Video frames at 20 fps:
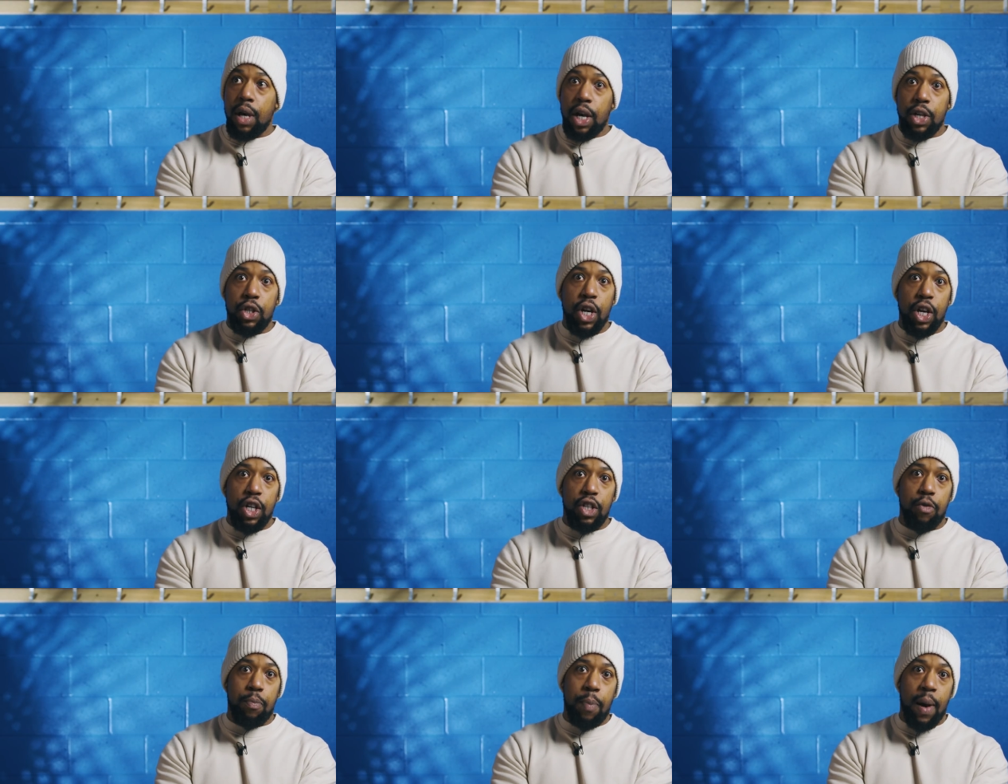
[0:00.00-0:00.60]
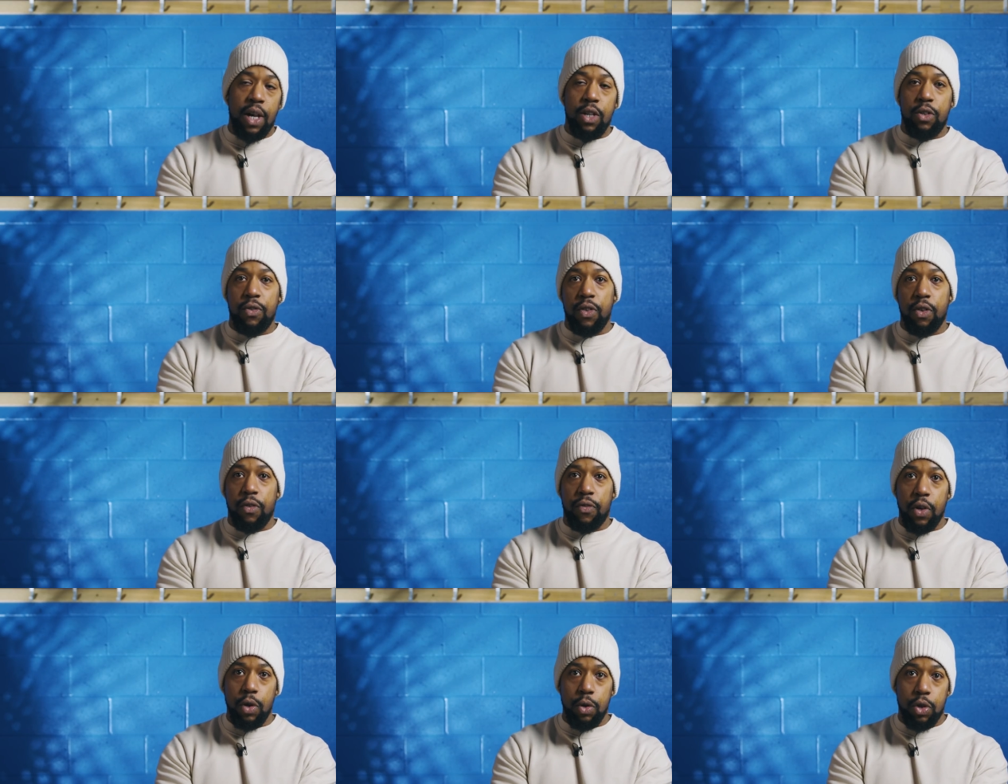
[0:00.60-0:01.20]
a change of pace for
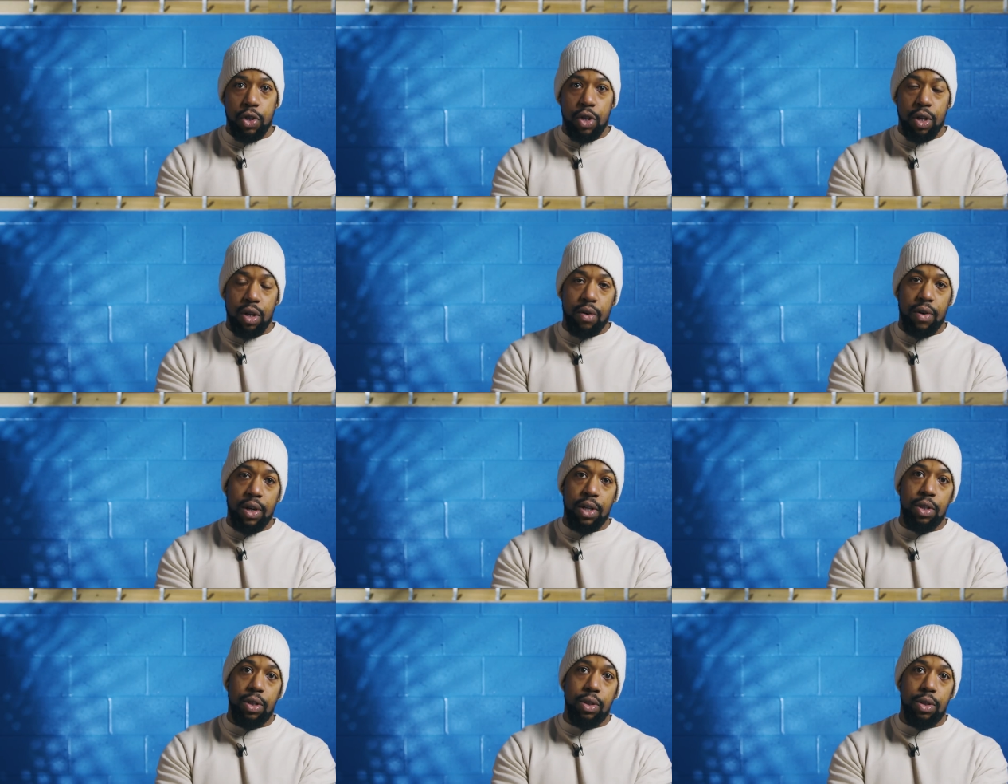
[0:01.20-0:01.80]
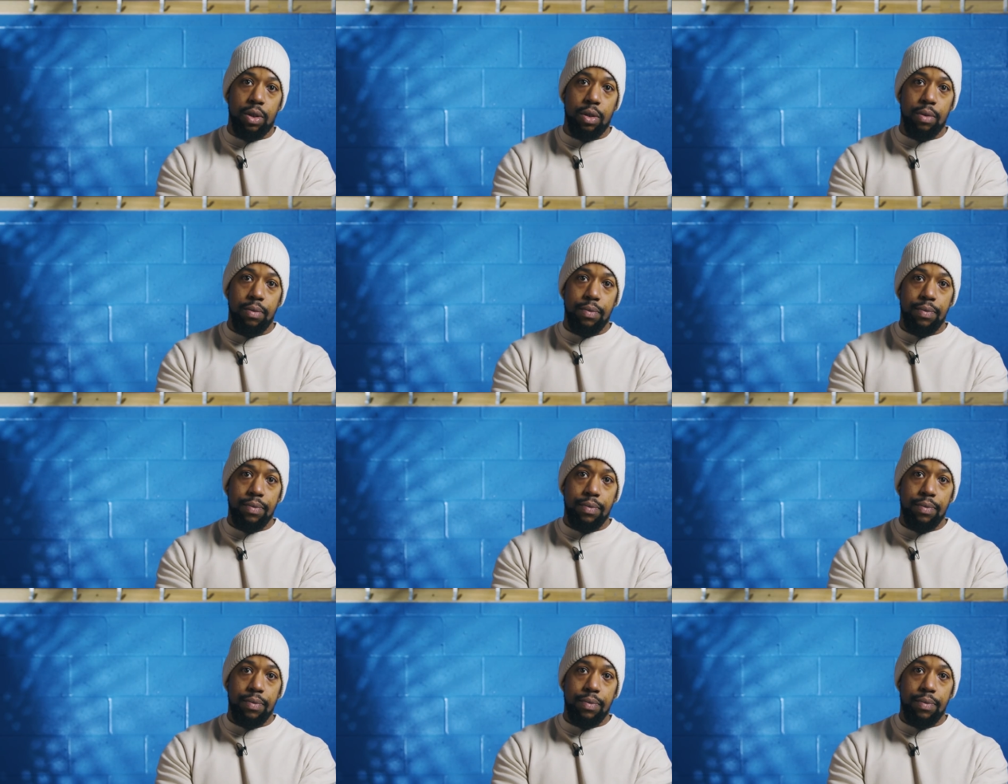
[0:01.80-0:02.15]
the future generations.